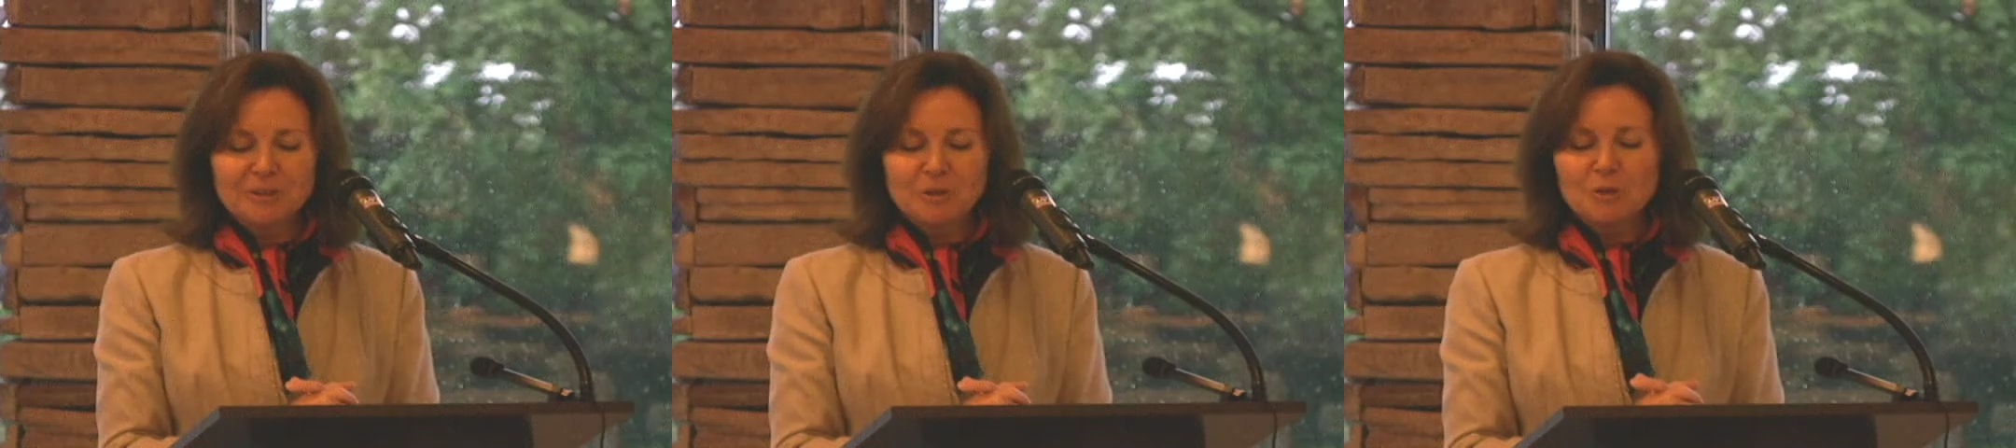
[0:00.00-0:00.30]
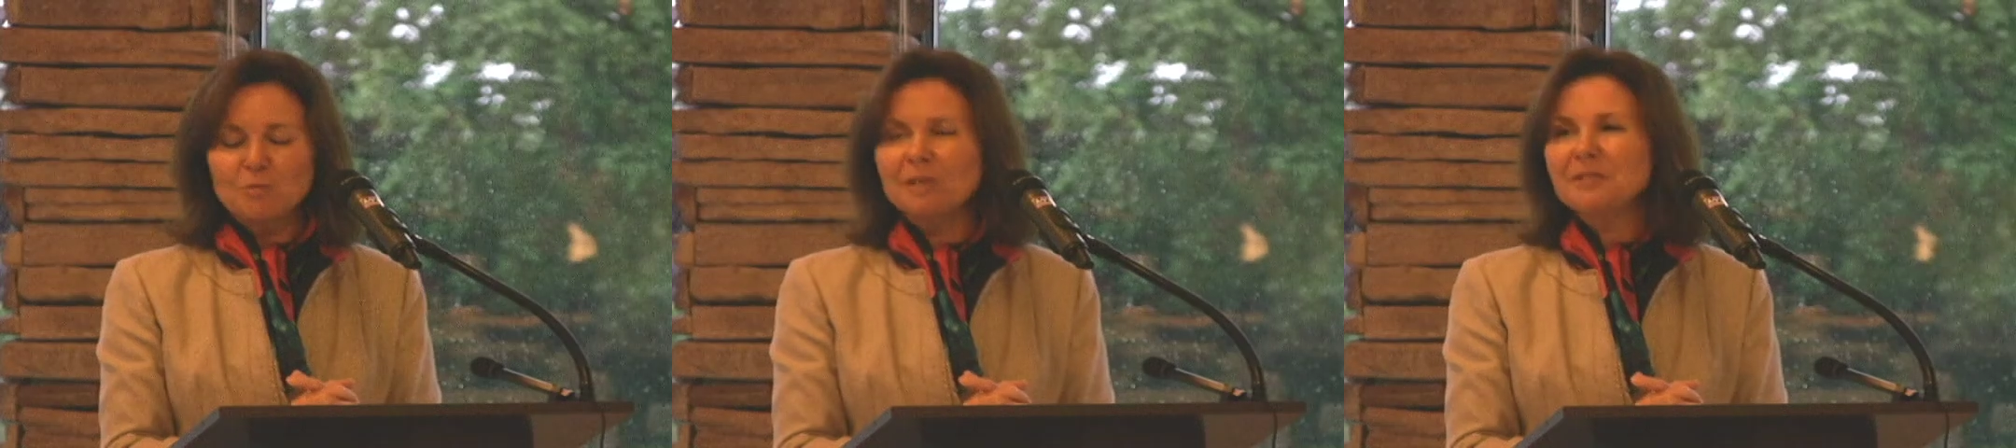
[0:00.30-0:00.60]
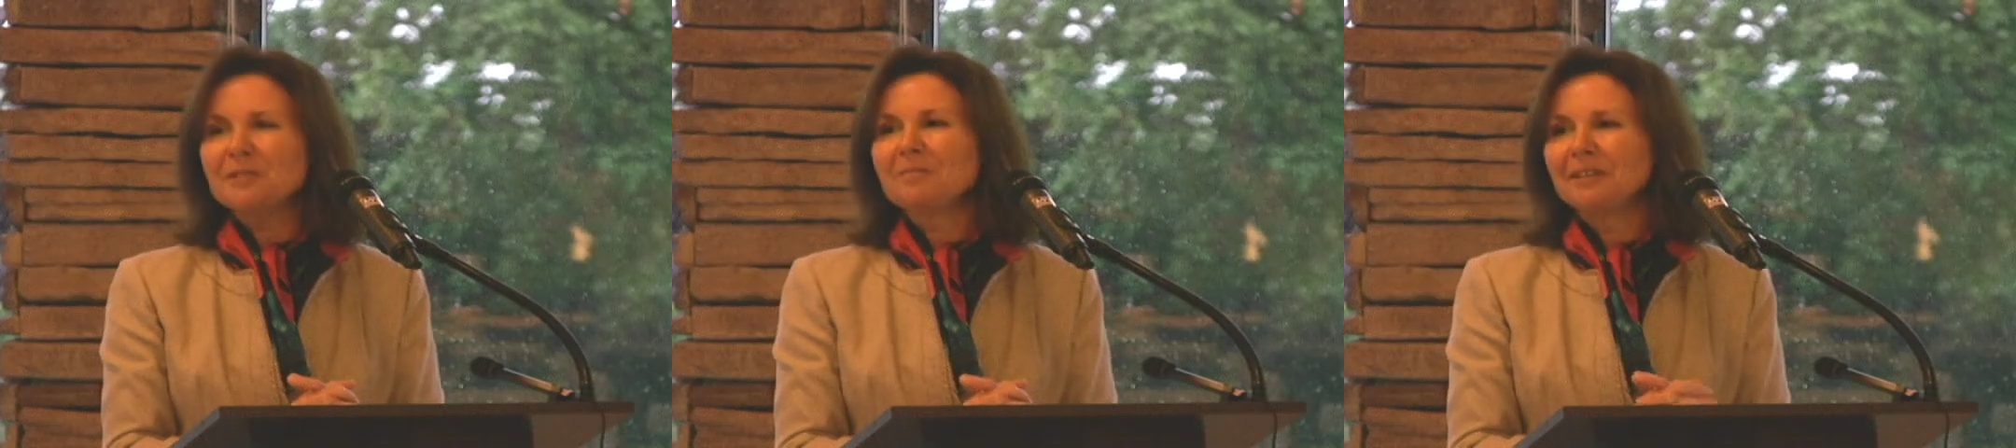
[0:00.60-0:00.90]
whose
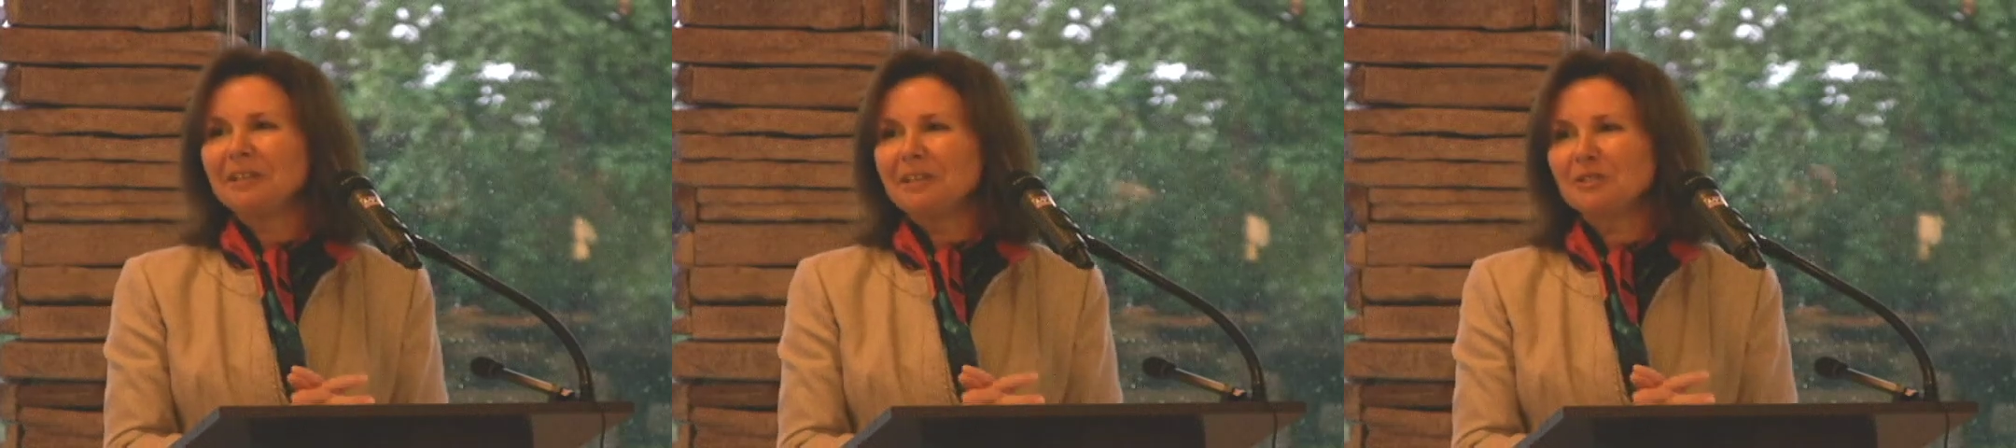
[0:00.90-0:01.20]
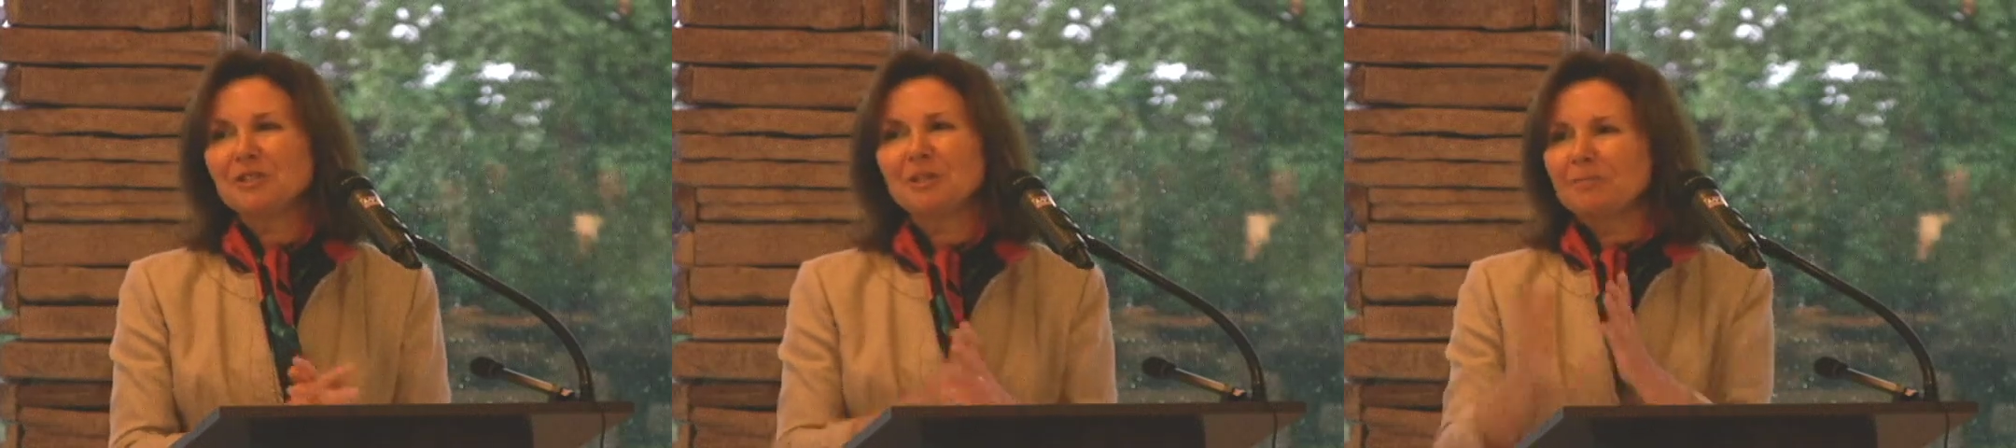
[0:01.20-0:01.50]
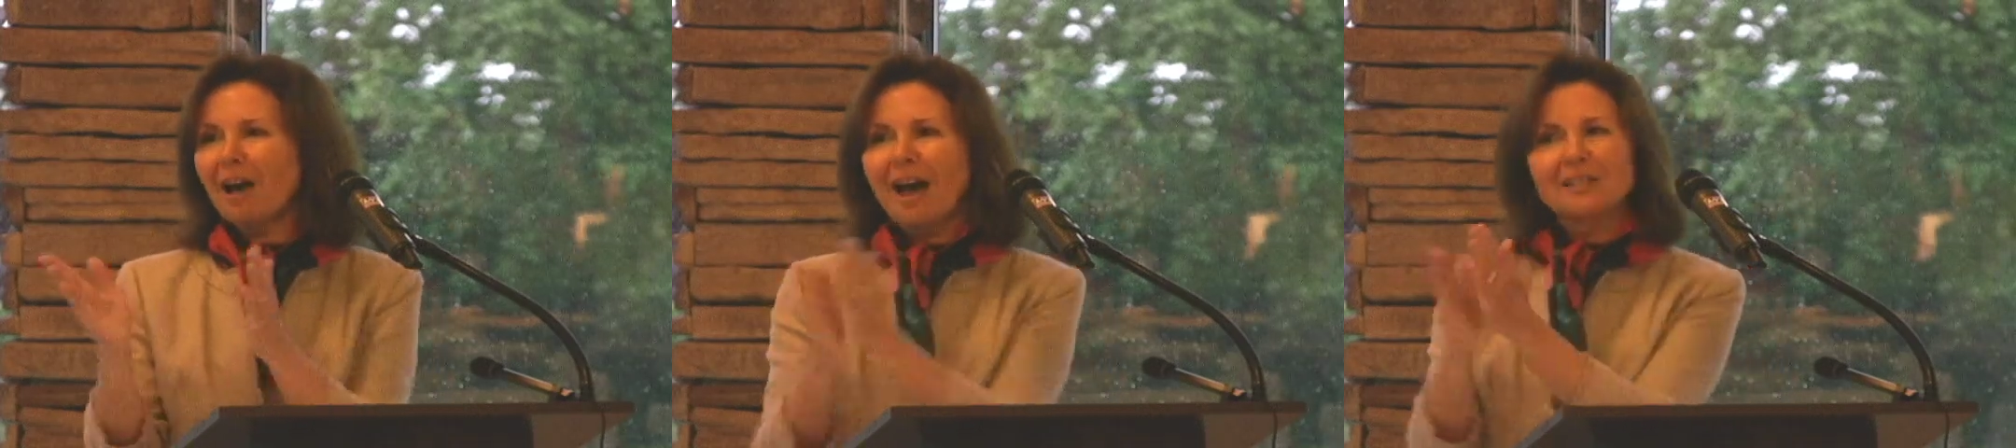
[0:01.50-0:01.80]
wisdom and leadership
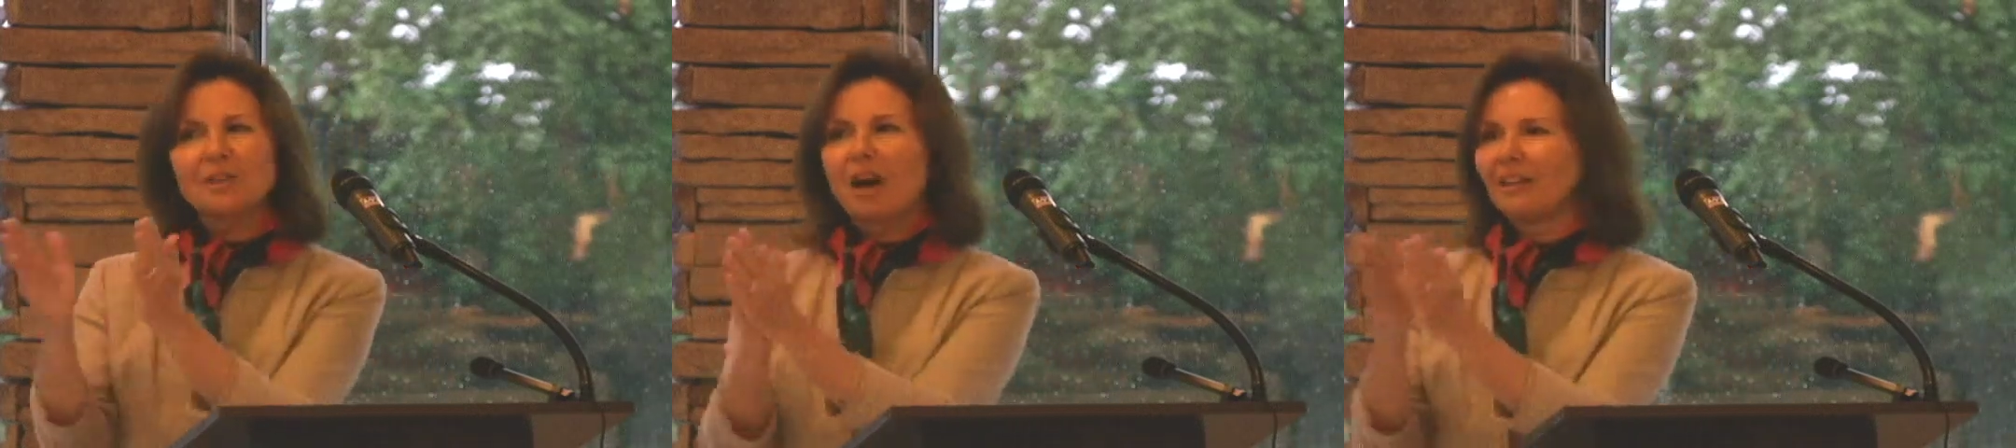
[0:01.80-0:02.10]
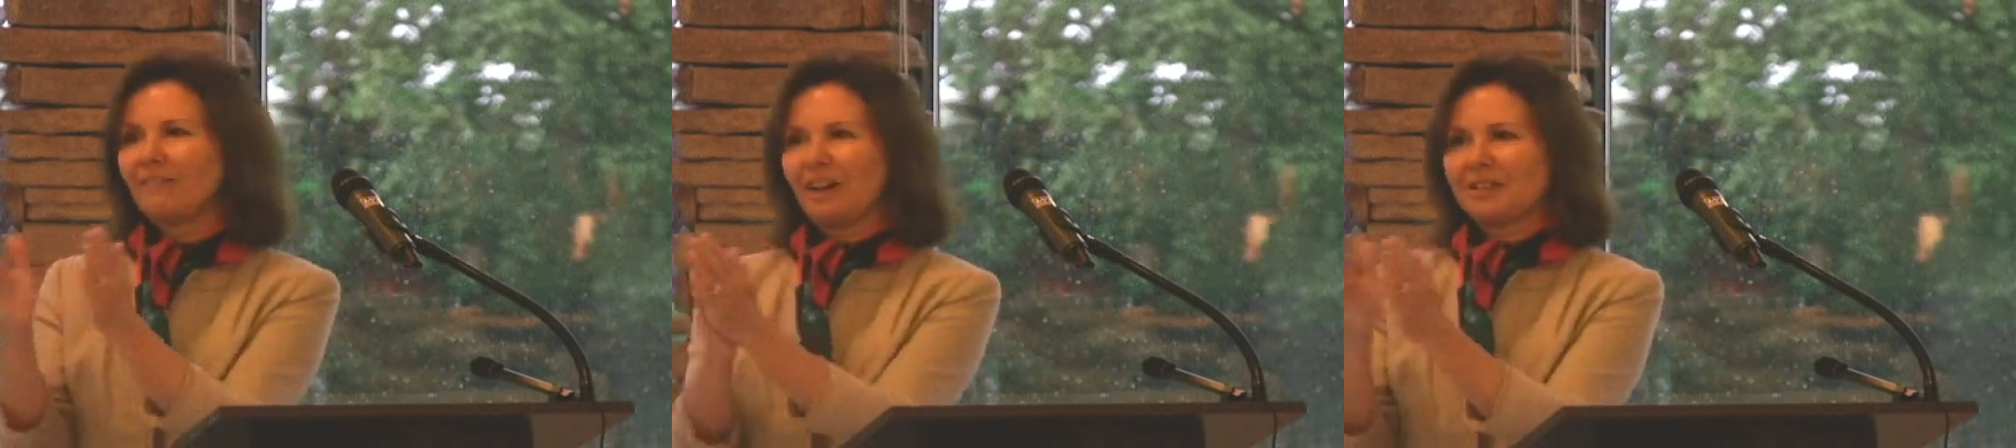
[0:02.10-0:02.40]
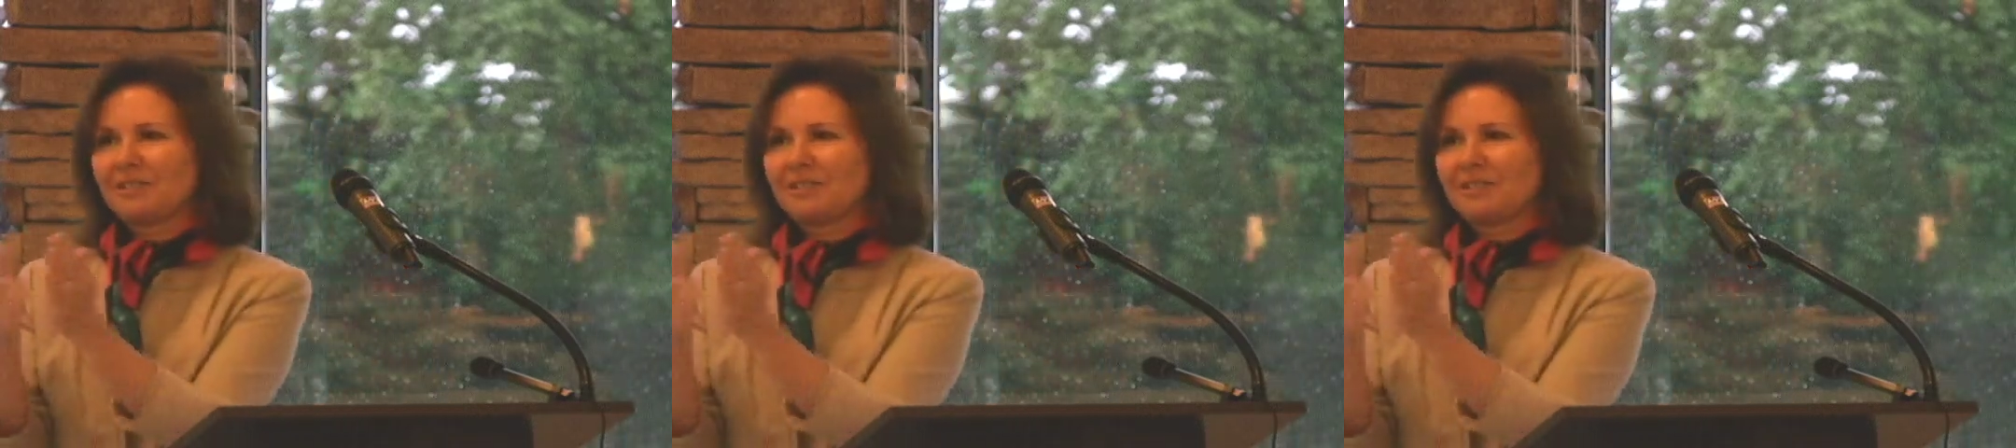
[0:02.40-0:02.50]
guides all of us.